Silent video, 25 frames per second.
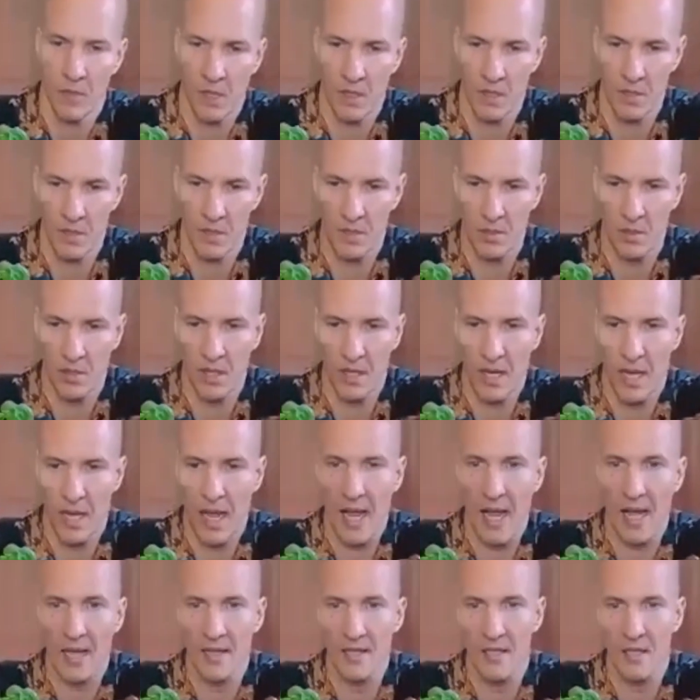And so you're going to
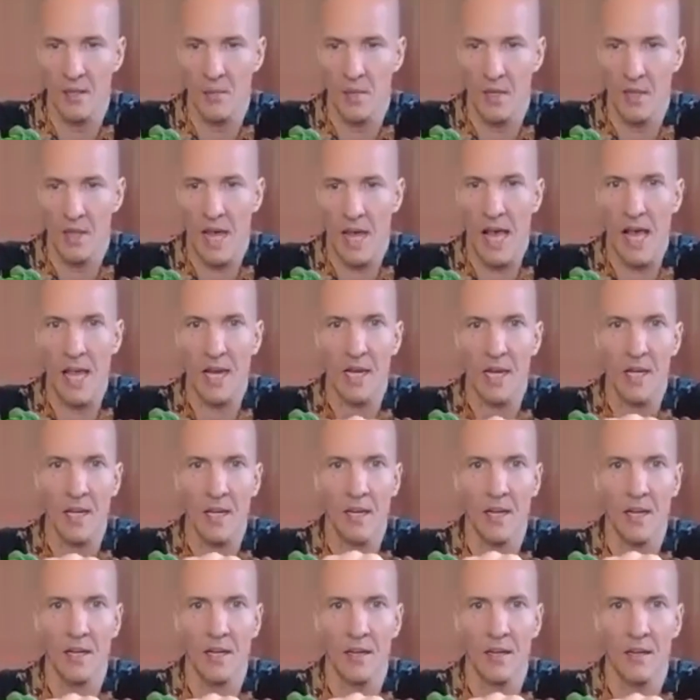add some of that in
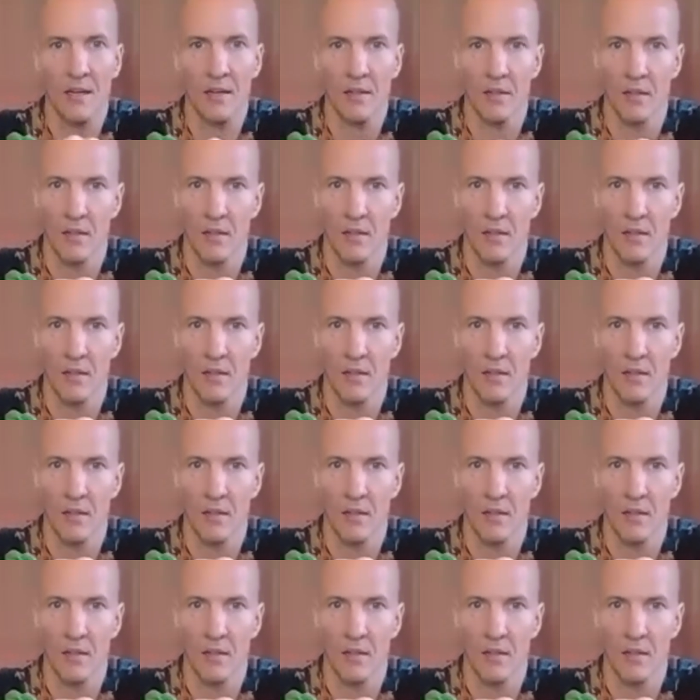here.